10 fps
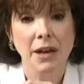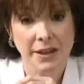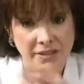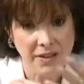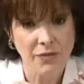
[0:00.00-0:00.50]

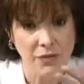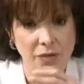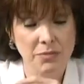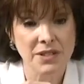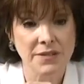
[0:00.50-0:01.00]
and suffer
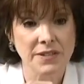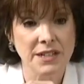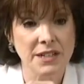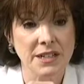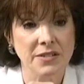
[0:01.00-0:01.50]
from
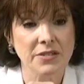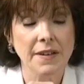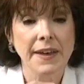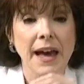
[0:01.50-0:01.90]
DVTs.